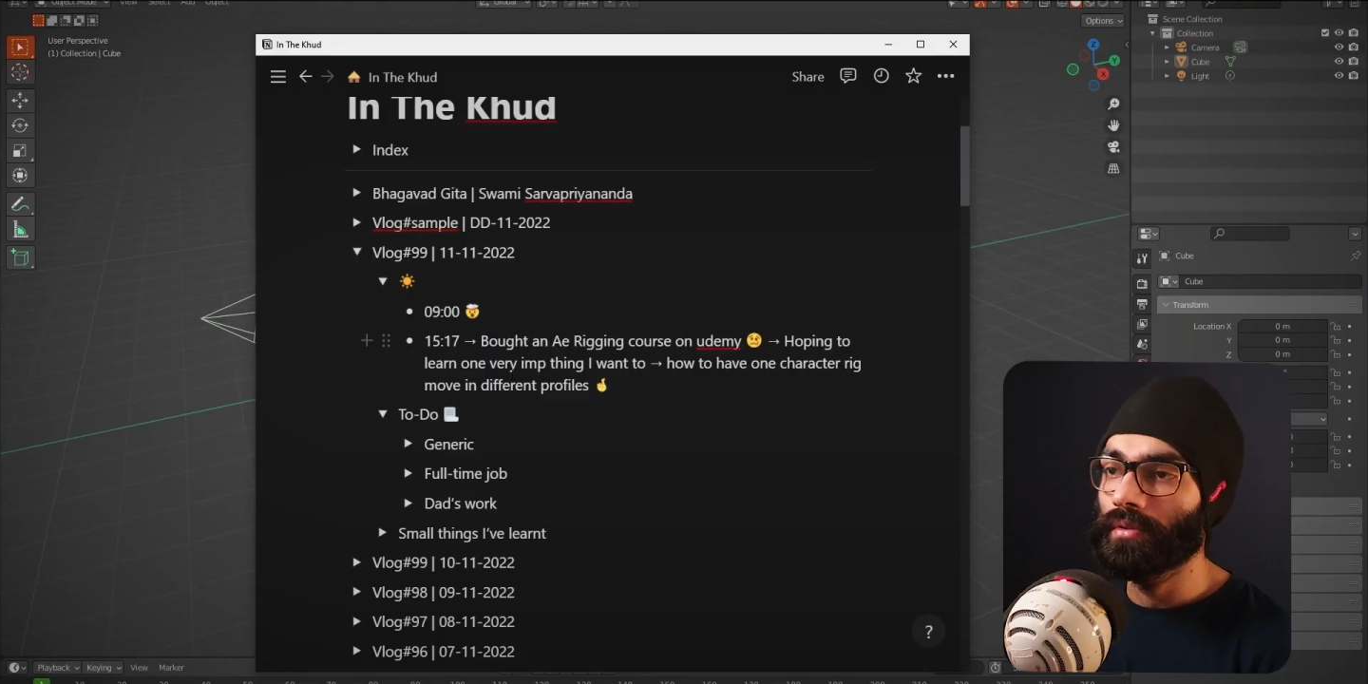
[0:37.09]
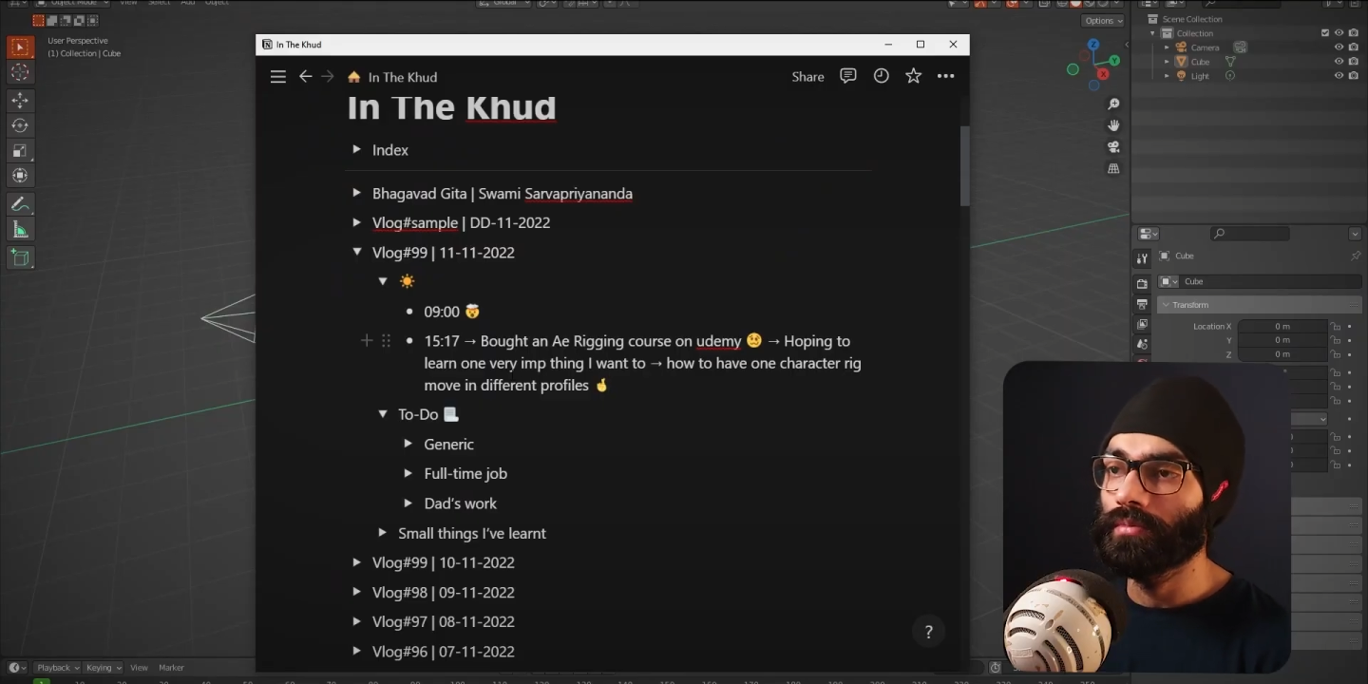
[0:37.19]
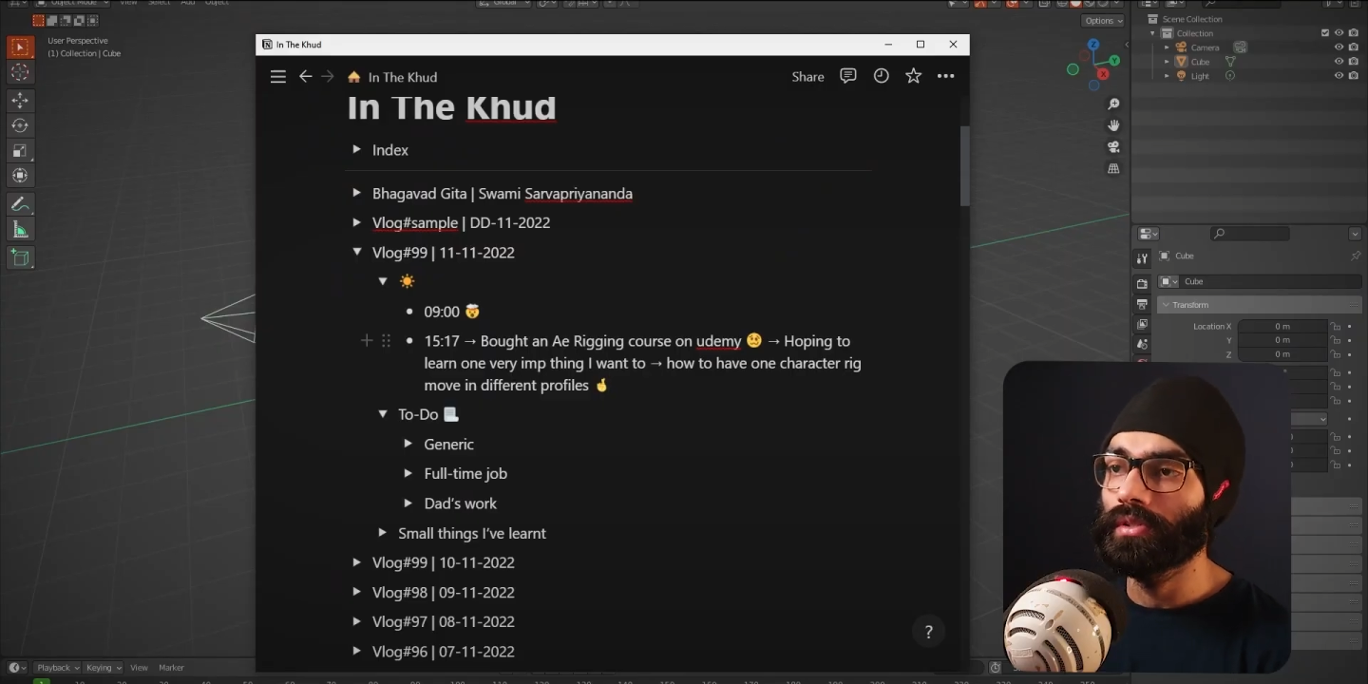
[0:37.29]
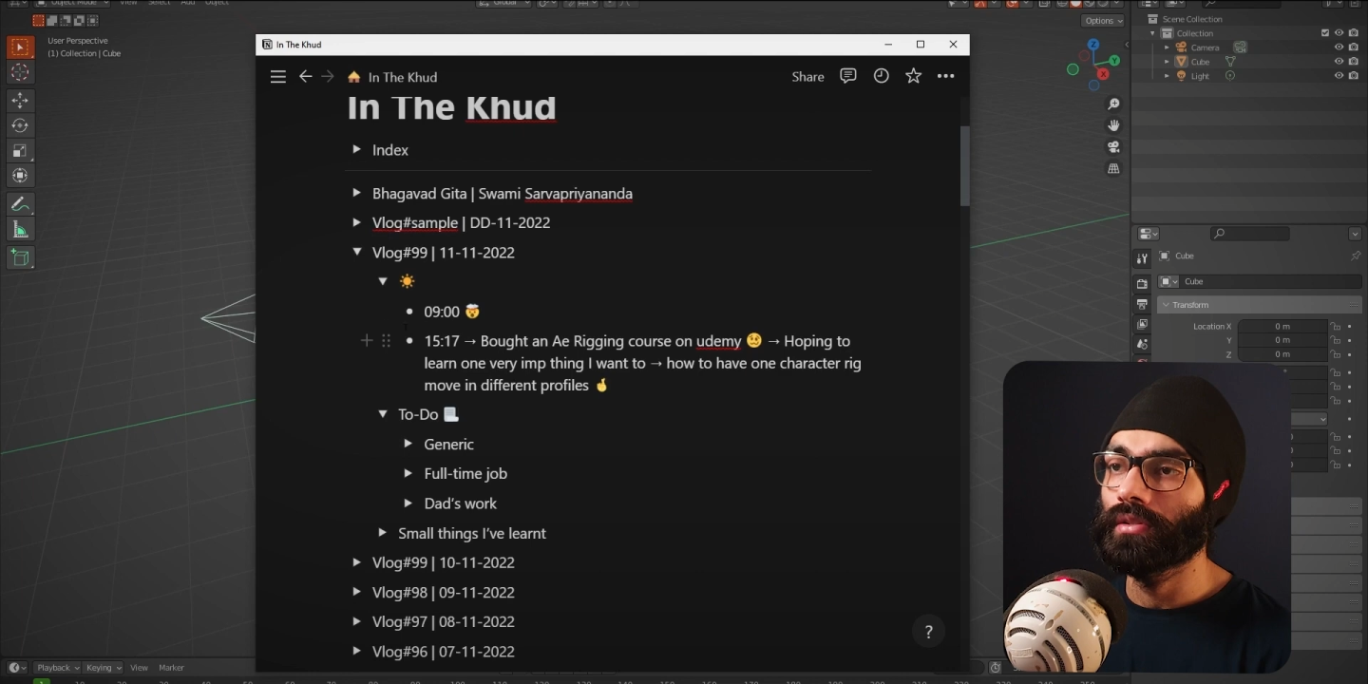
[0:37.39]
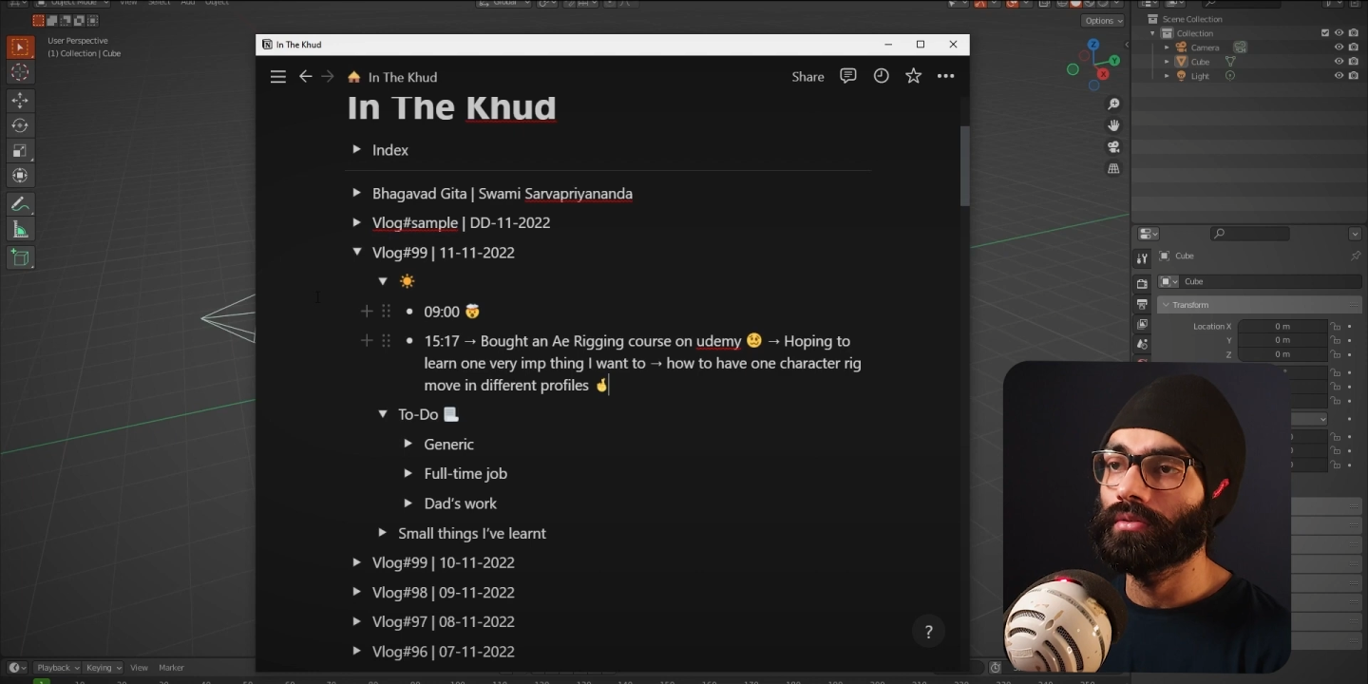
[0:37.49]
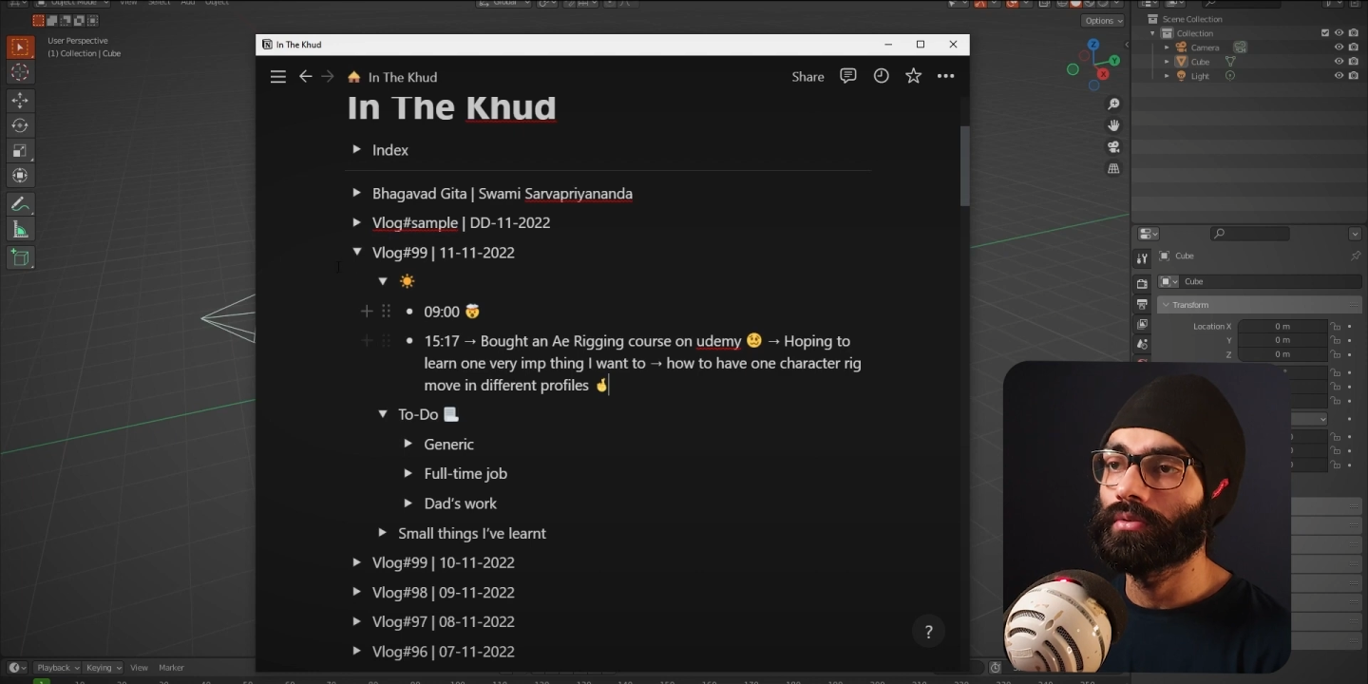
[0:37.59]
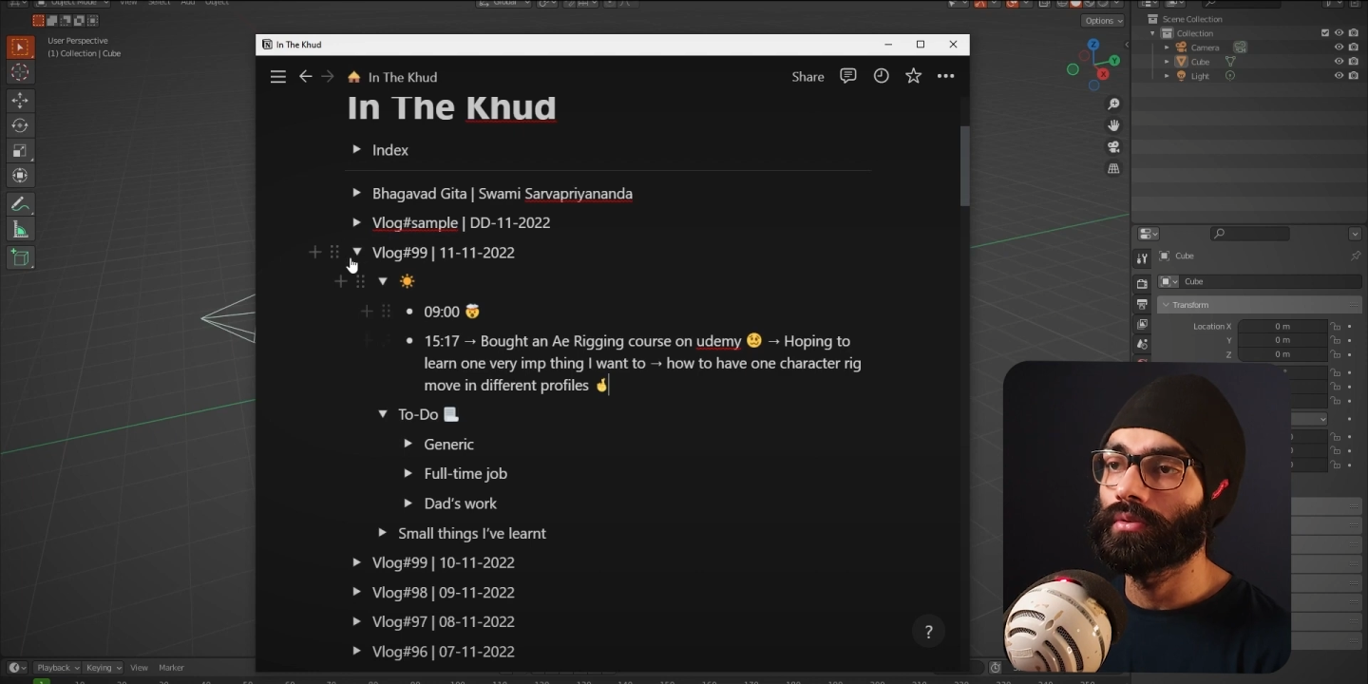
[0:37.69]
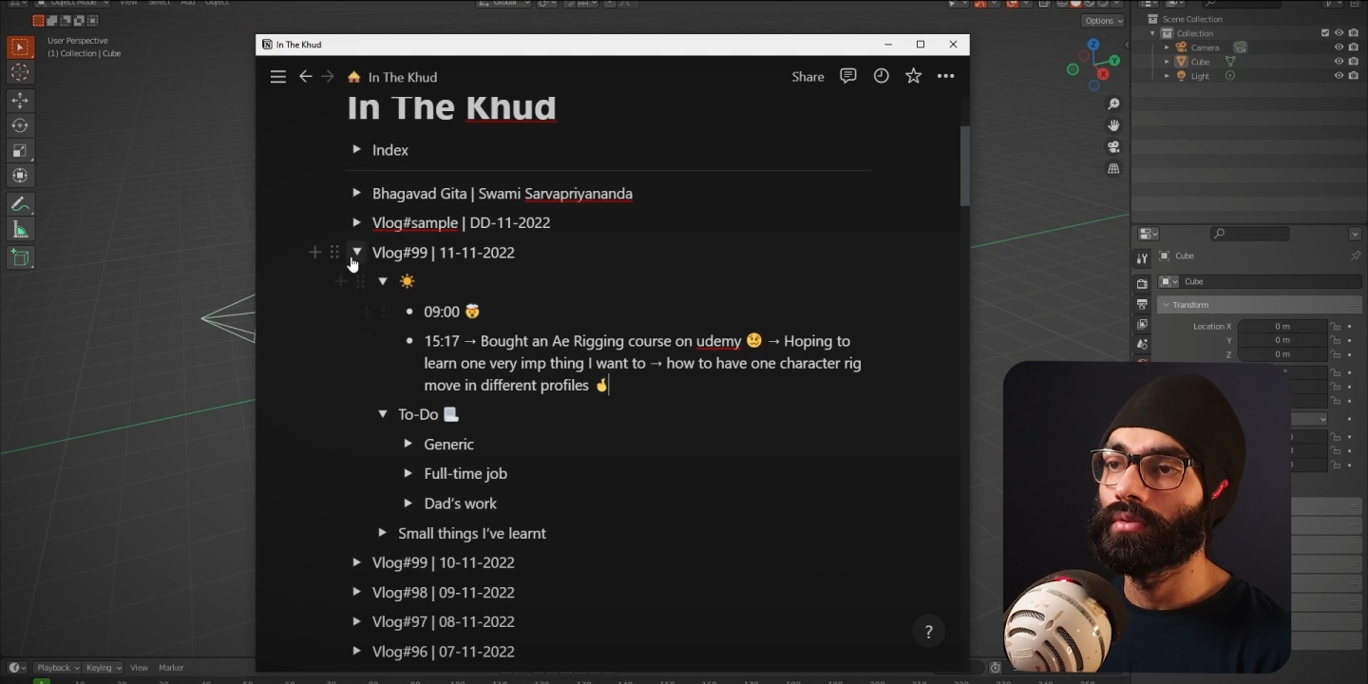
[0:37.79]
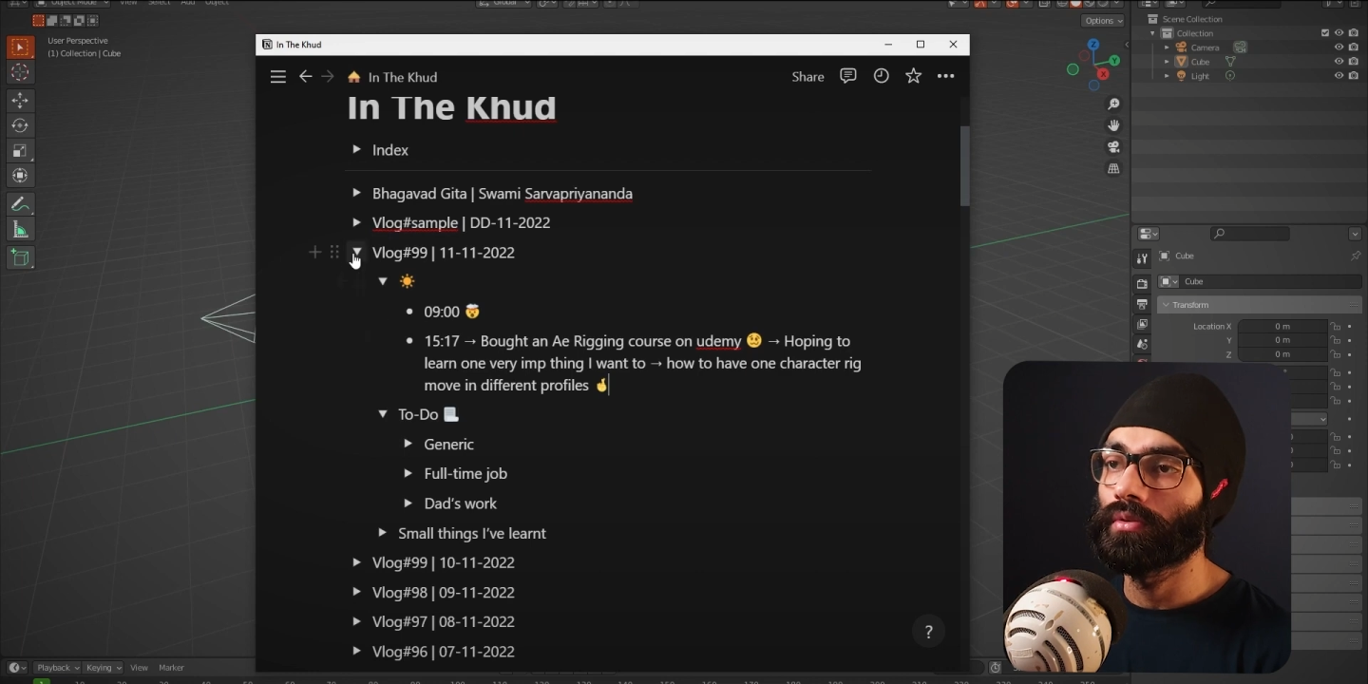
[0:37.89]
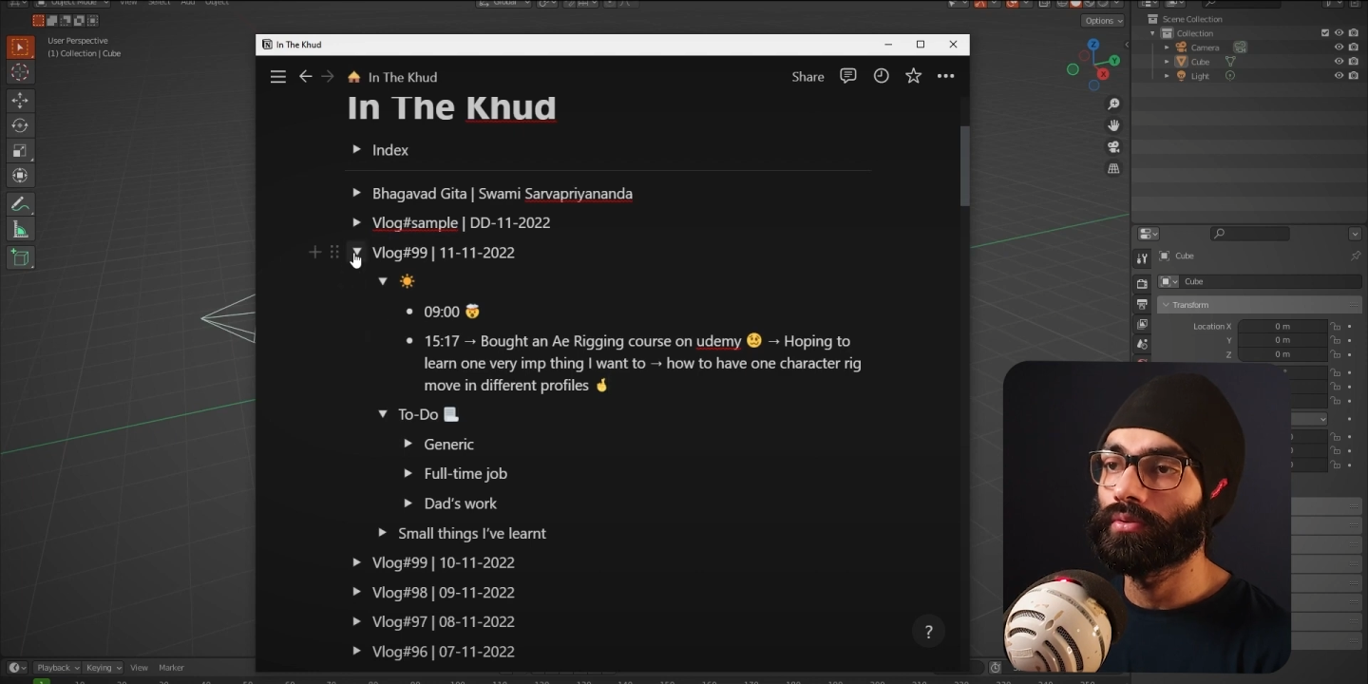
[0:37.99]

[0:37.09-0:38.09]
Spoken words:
I'm just gonna go through